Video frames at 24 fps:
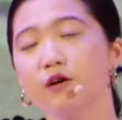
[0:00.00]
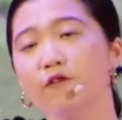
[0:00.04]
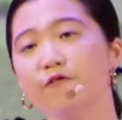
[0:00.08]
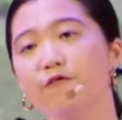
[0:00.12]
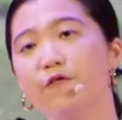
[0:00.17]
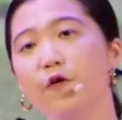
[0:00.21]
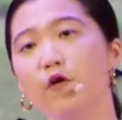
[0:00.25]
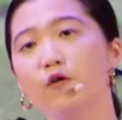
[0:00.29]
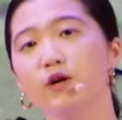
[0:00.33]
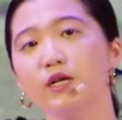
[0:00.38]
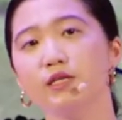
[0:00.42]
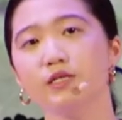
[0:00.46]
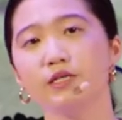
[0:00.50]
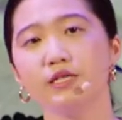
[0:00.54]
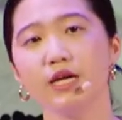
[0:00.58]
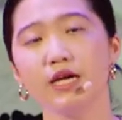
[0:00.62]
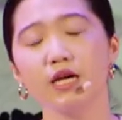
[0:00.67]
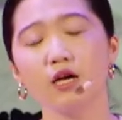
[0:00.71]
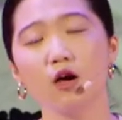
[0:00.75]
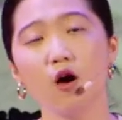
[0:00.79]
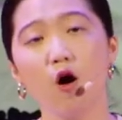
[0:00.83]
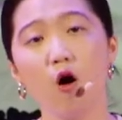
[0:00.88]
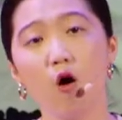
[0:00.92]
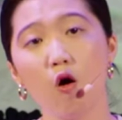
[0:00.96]
of
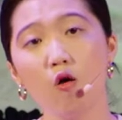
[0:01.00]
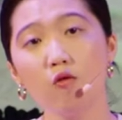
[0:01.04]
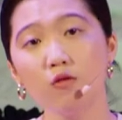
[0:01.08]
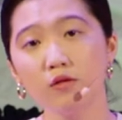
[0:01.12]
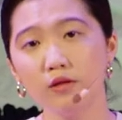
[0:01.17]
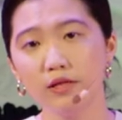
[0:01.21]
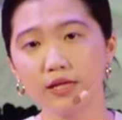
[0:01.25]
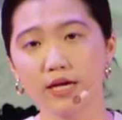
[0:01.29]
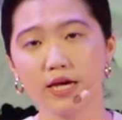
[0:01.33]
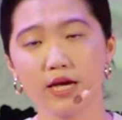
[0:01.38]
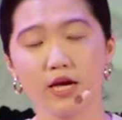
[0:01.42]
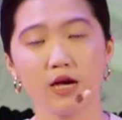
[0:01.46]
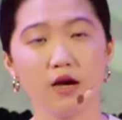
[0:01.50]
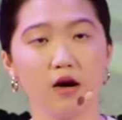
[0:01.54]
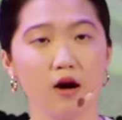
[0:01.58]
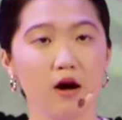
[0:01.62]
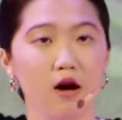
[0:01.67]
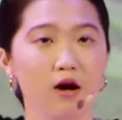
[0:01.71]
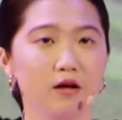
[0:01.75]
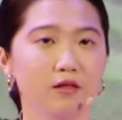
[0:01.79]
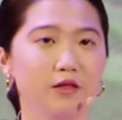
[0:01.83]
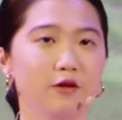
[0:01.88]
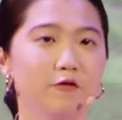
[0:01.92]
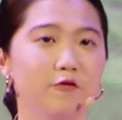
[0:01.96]
focusing only
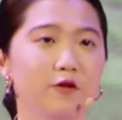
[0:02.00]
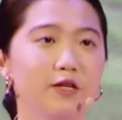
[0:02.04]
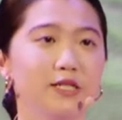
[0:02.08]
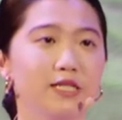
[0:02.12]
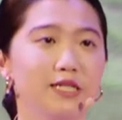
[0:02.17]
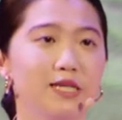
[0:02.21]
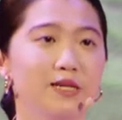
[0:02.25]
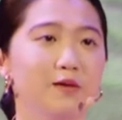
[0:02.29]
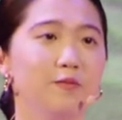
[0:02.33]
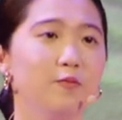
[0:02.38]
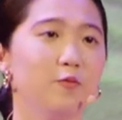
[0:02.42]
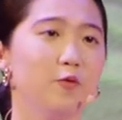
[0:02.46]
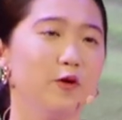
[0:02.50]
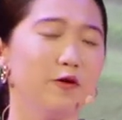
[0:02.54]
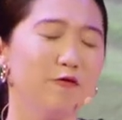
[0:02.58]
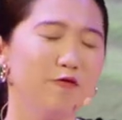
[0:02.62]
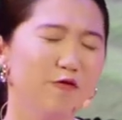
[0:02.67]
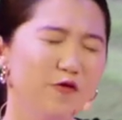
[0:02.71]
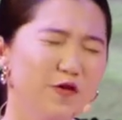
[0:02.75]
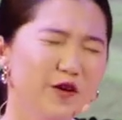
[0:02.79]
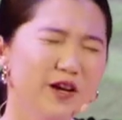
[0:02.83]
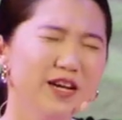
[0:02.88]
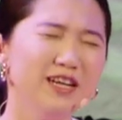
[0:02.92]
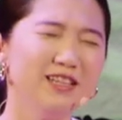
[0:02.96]
on the regime we
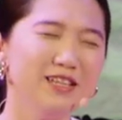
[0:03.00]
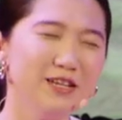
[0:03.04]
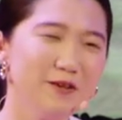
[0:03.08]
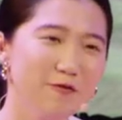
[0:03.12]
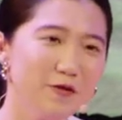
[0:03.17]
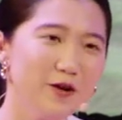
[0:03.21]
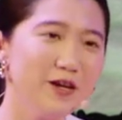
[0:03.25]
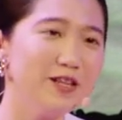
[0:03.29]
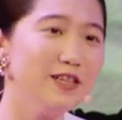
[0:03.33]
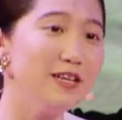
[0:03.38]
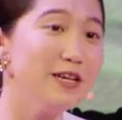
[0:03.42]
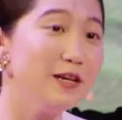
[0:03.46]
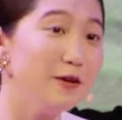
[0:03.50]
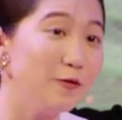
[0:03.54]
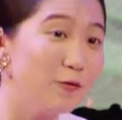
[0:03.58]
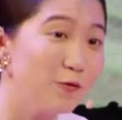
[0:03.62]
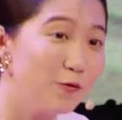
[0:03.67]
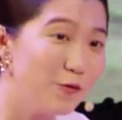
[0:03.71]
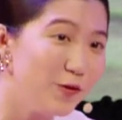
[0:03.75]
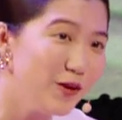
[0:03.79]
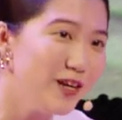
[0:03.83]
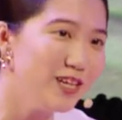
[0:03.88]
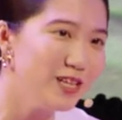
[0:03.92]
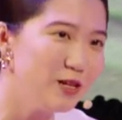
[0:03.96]
really, really,
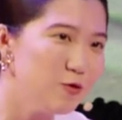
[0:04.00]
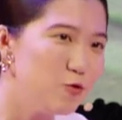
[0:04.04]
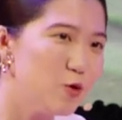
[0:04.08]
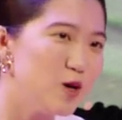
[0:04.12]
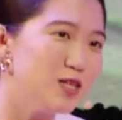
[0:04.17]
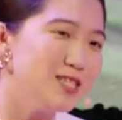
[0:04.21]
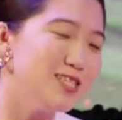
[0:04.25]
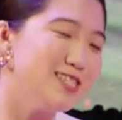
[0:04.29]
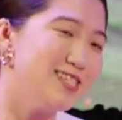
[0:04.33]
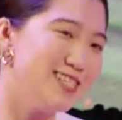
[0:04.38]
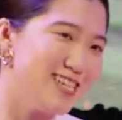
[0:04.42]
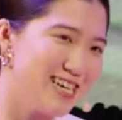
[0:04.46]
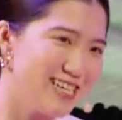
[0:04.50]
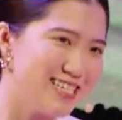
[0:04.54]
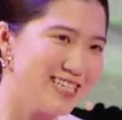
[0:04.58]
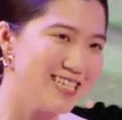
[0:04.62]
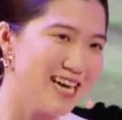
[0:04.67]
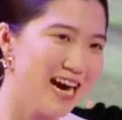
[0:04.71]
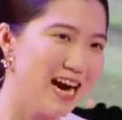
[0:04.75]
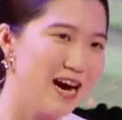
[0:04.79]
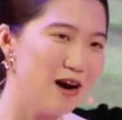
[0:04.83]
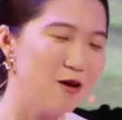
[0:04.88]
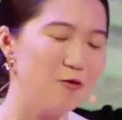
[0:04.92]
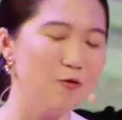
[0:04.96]
really want to take
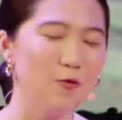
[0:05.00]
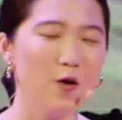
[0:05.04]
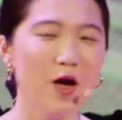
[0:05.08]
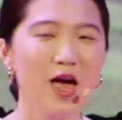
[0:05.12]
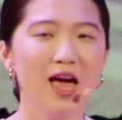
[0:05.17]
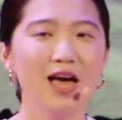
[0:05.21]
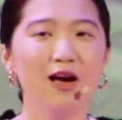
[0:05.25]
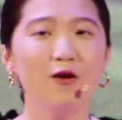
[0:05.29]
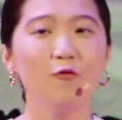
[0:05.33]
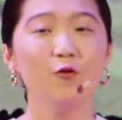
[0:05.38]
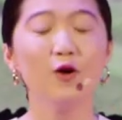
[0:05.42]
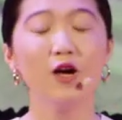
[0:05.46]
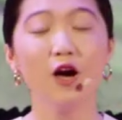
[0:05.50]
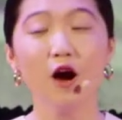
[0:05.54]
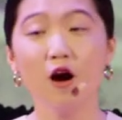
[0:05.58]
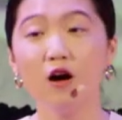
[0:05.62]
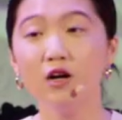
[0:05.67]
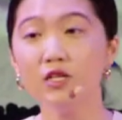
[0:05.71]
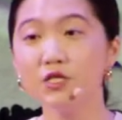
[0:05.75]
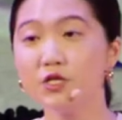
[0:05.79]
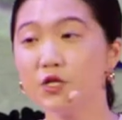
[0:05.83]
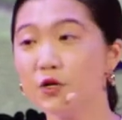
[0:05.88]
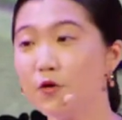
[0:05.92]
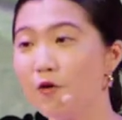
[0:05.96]
down, we
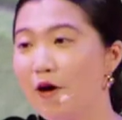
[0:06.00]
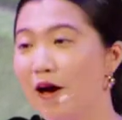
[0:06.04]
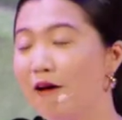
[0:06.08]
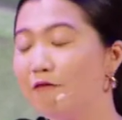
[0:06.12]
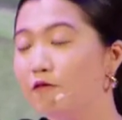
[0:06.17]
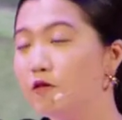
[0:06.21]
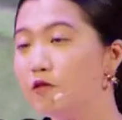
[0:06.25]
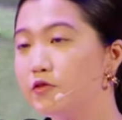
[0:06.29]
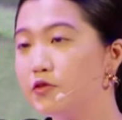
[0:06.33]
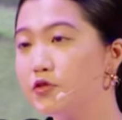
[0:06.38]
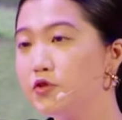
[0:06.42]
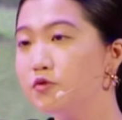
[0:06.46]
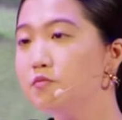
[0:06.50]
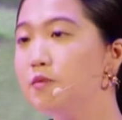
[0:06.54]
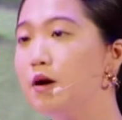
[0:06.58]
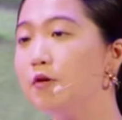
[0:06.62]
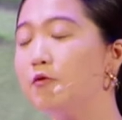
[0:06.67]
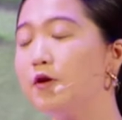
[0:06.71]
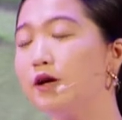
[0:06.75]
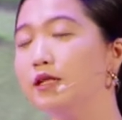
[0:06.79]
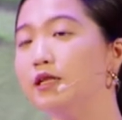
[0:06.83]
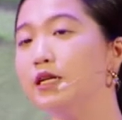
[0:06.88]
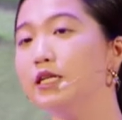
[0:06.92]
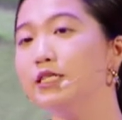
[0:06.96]
also have to zoom
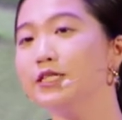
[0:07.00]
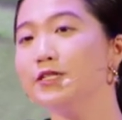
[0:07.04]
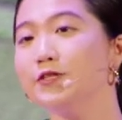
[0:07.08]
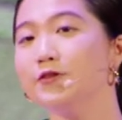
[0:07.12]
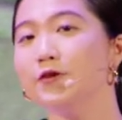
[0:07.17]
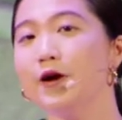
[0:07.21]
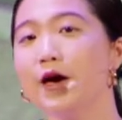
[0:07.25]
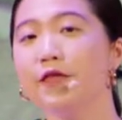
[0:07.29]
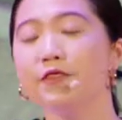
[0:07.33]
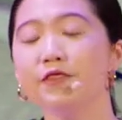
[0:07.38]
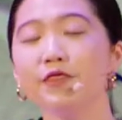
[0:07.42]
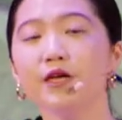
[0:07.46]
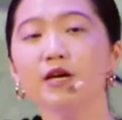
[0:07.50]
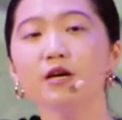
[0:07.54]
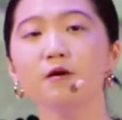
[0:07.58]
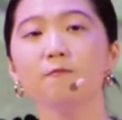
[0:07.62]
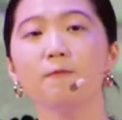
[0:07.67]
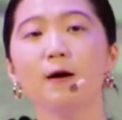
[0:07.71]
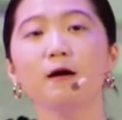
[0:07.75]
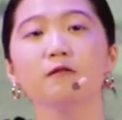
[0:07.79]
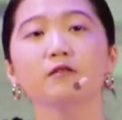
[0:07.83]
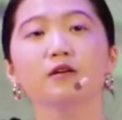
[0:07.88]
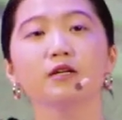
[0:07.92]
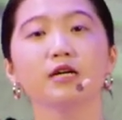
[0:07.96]
out a little and think
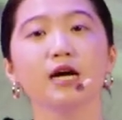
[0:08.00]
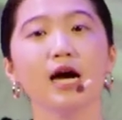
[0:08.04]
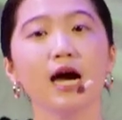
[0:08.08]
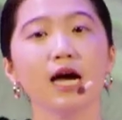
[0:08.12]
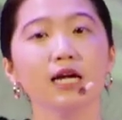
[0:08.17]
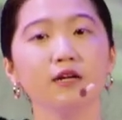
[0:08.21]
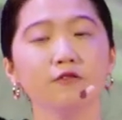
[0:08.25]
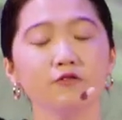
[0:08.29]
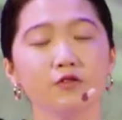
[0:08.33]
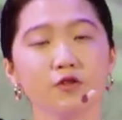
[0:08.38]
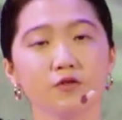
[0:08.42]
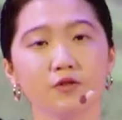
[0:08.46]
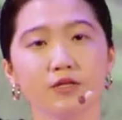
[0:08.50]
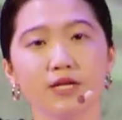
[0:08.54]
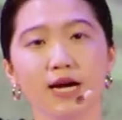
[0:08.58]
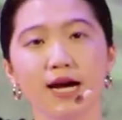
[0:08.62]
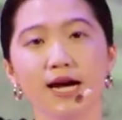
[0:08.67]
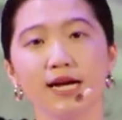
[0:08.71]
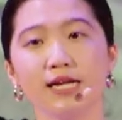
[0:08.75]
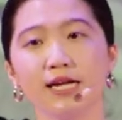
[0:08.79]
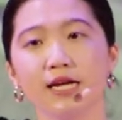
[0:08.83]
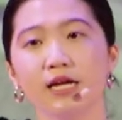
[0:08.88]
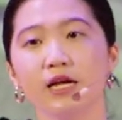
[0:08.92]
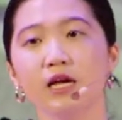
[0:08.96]
about the kind of
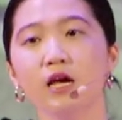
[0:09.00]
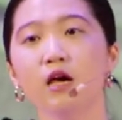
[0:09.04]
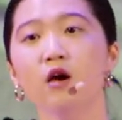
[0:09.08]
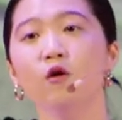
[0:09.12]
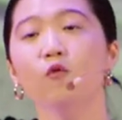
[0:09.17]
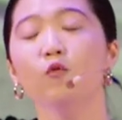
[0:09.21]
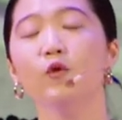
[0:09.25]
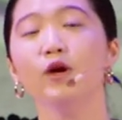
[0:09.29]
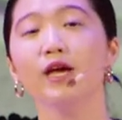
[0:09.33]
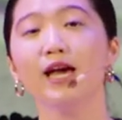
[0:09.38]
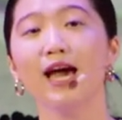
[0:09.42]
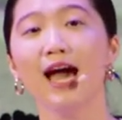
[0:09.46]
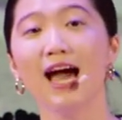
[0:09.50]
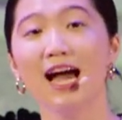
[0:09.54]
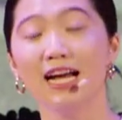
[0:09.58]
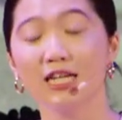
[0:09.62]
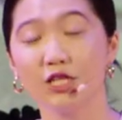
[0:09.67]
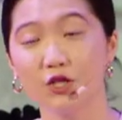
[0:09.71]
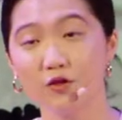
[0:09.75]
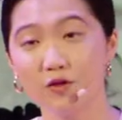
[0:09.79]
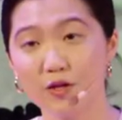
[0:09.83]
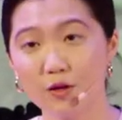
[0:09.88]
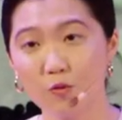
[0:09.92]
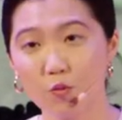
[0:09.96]
society we
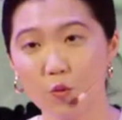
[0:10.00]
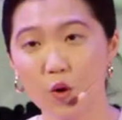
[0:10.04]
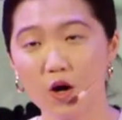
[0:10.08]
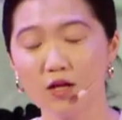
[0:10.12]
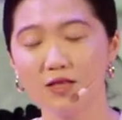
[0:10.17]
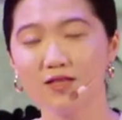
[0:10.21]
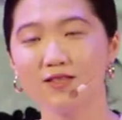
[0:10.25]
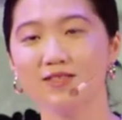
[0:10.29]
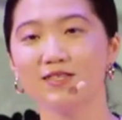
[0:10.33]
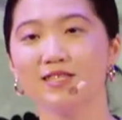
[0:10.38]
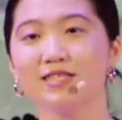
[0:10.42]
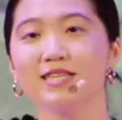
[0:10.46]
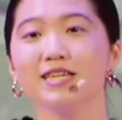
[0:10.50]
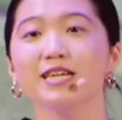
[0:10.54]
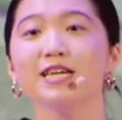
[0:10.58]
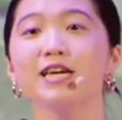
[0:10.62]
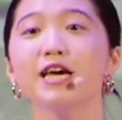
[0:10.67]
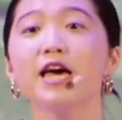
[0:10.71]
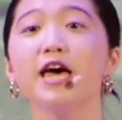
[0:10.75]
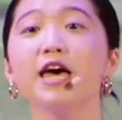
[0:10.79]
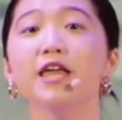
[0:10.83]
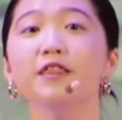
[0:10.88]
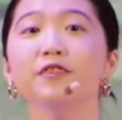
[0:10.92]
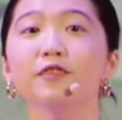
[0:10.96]
actually want to see
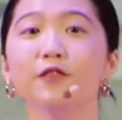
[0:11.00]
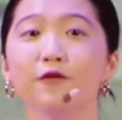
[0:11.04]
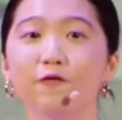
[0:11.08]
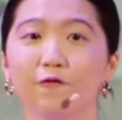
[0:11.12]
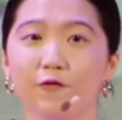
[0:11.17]
in the